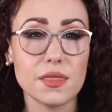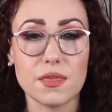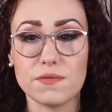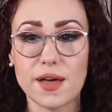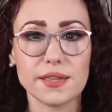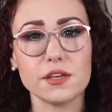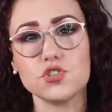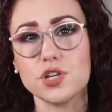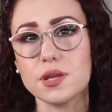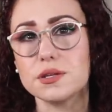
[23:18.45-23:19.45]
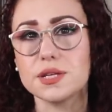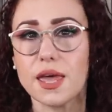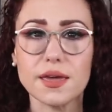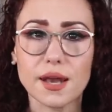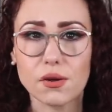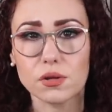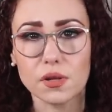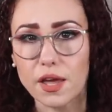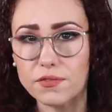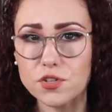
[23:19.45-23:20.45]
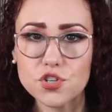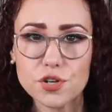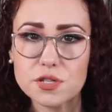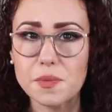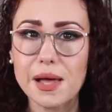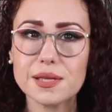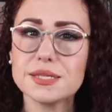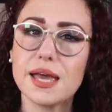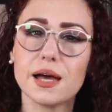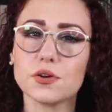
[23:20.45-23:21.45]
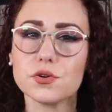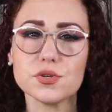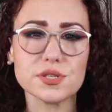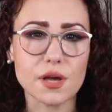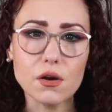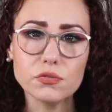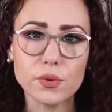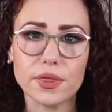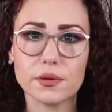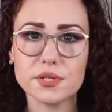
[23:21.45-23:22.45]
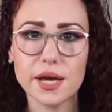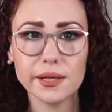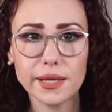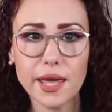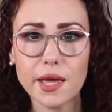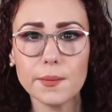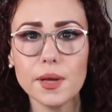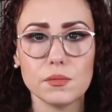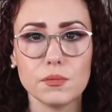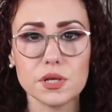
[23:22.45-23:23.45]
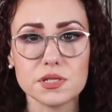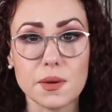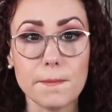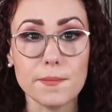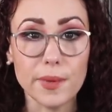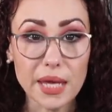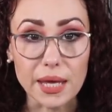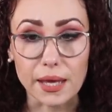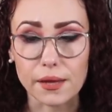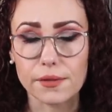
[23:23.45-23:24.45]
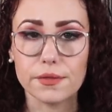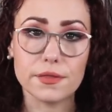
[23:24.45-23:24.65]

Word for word: the fact that she'd taken out a life insurance policy on herself without telling him, but to me,